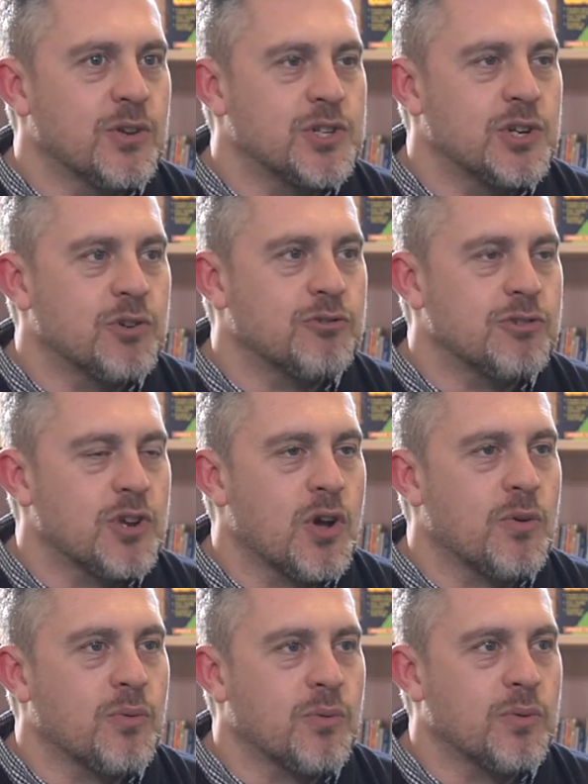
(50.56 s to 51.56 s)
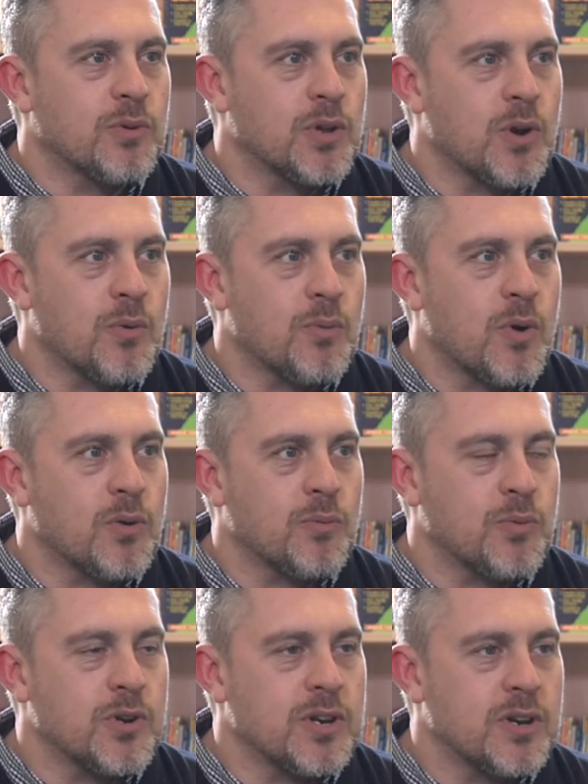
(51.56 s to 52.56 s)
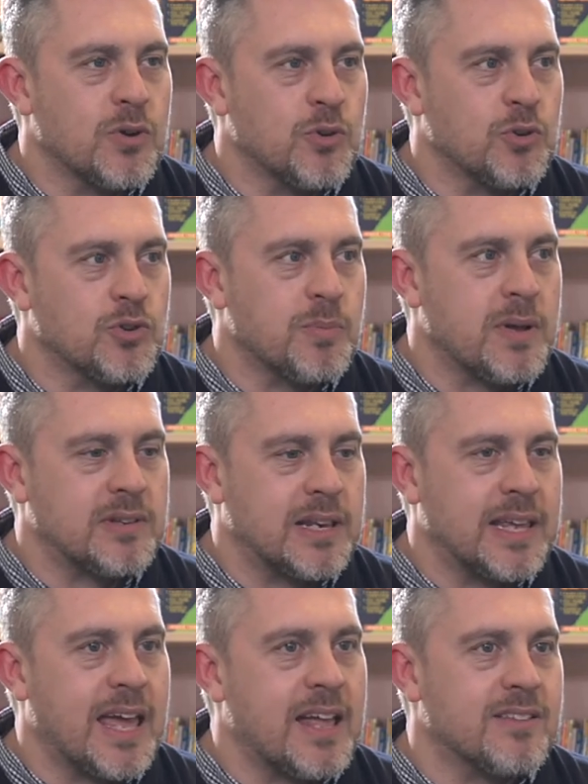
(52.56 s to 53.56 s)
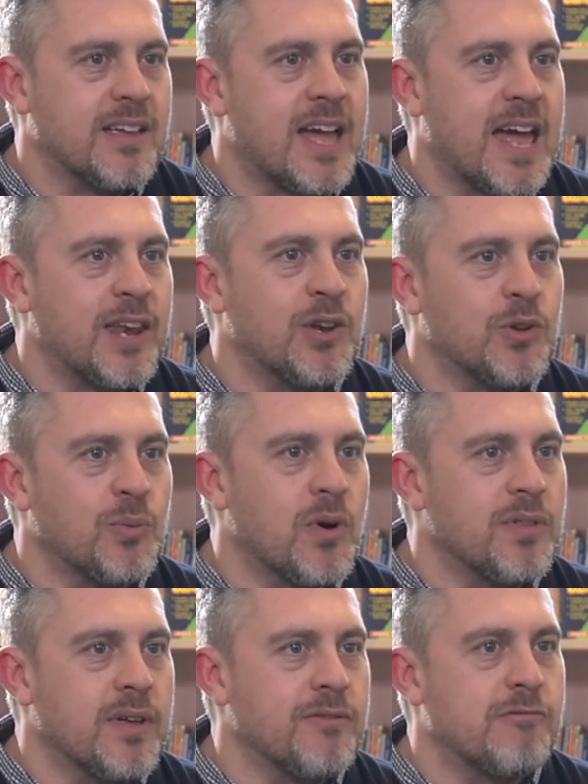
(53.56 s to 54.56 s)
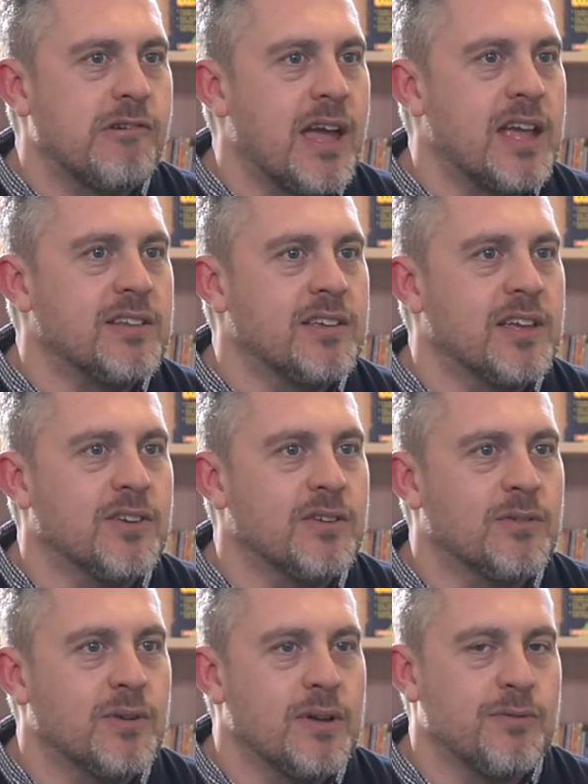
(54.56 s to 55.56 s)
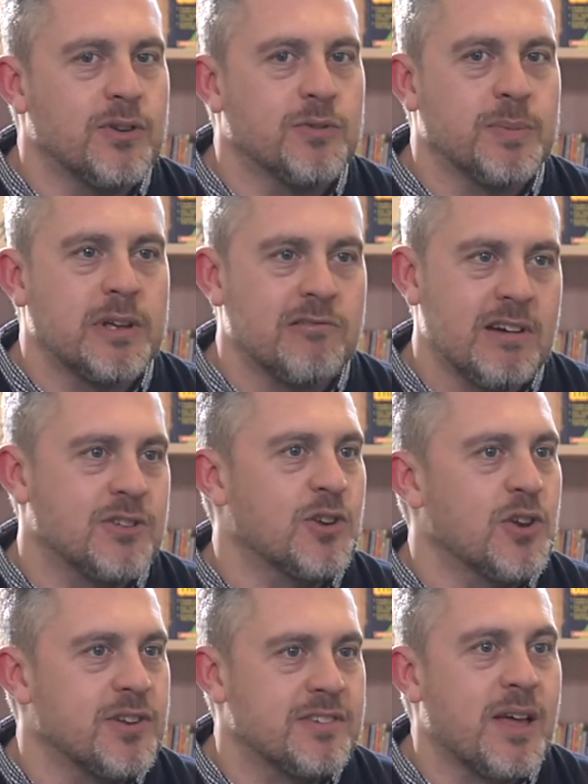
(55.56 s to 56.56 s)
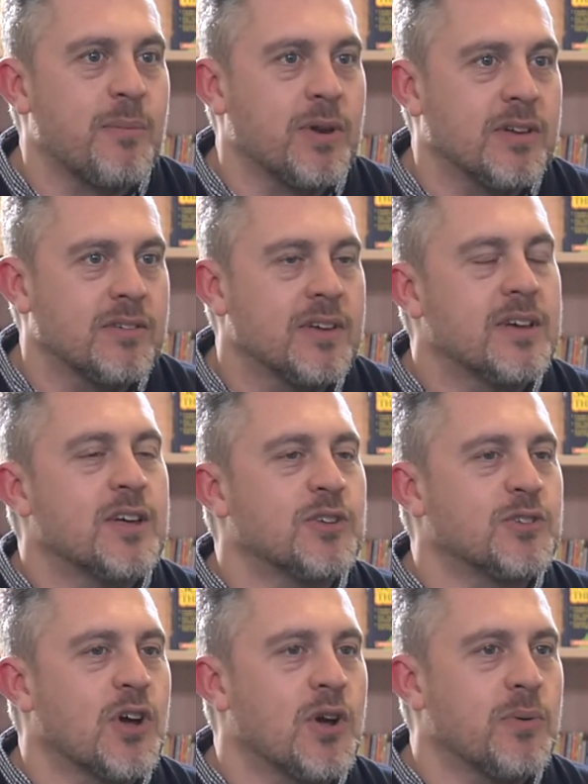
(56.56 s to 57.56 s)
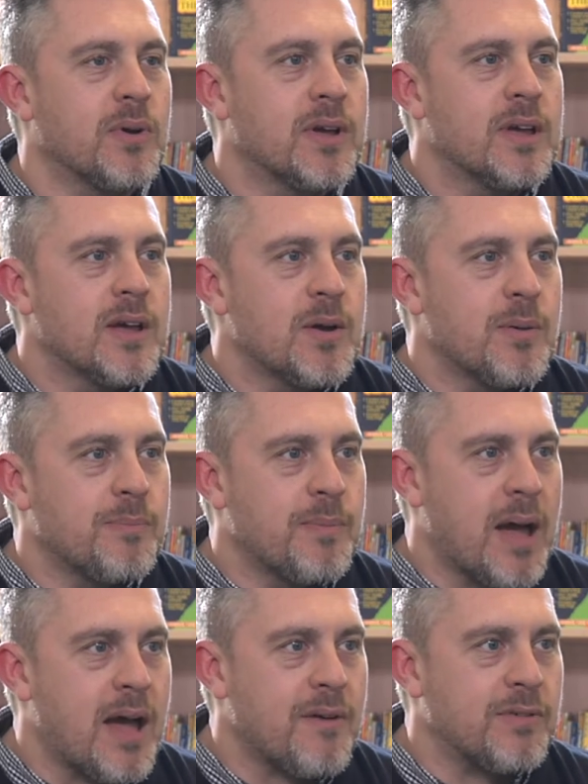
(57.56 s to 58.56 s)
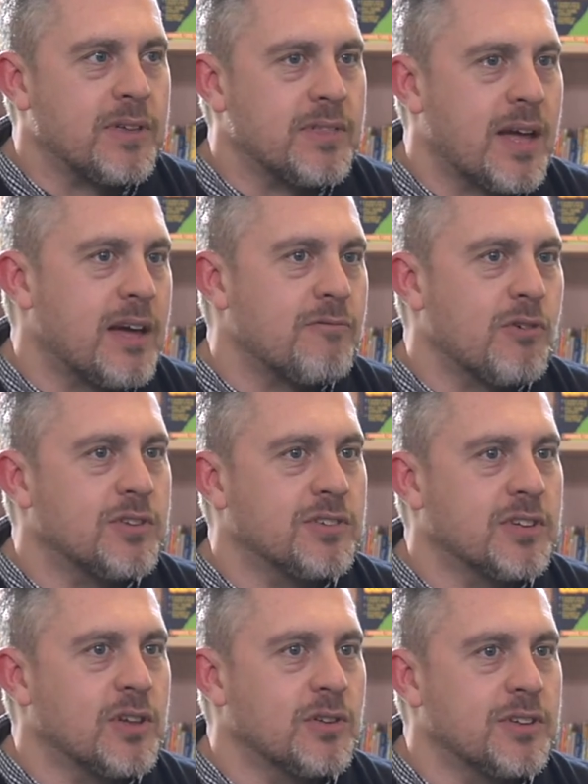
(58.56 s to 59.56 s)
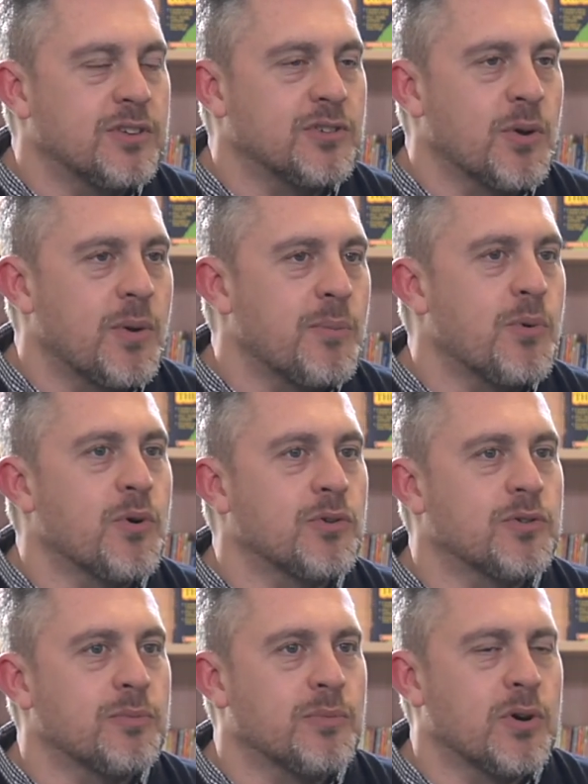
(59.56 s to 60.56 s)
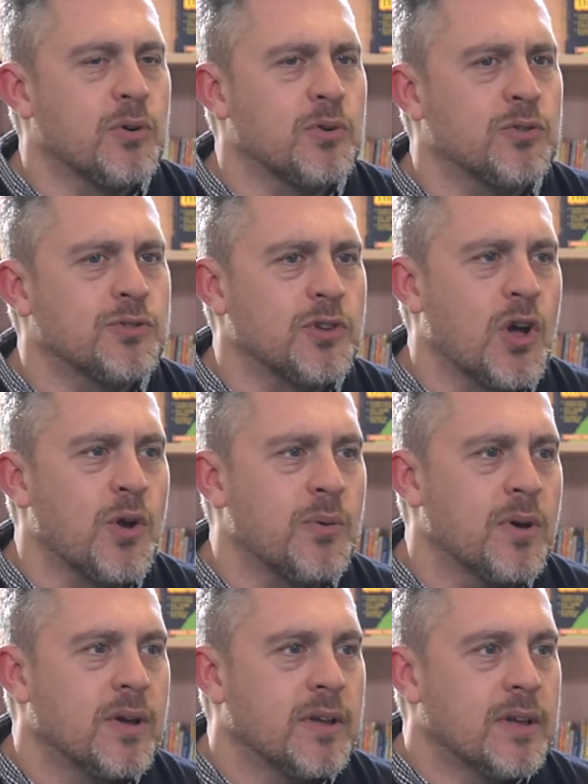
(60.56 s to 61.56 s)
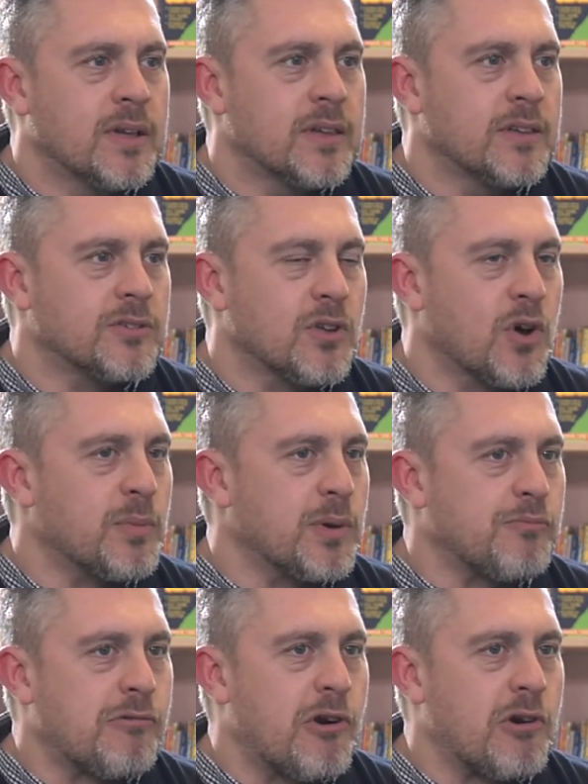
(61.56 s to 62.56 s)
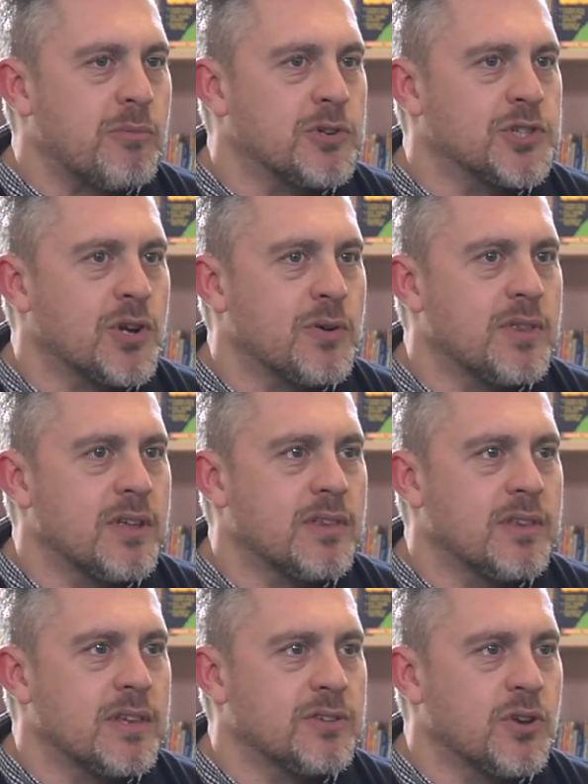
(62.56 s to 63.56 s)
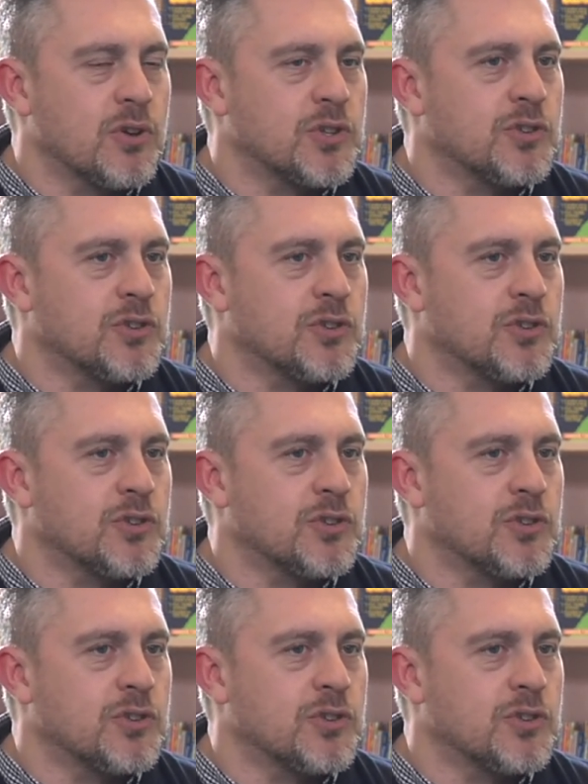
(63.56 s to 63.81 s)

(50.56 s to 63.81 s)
Children wouldn't automatically get to handle what they've created if it's been created on a tablet. So having the handwriting skills is so important, but also the StartB program has shown that it's not